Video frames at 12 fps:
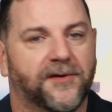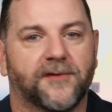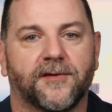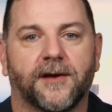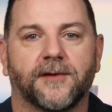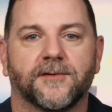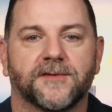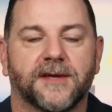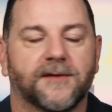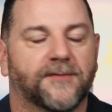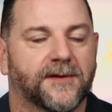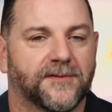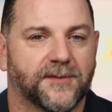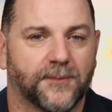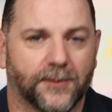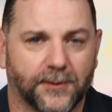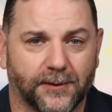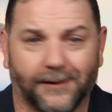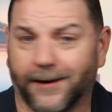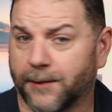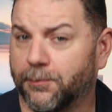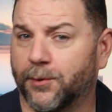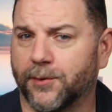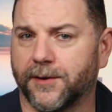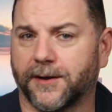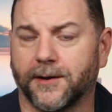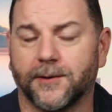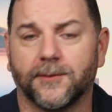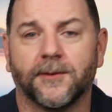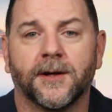Yes, I used a fancy word like portico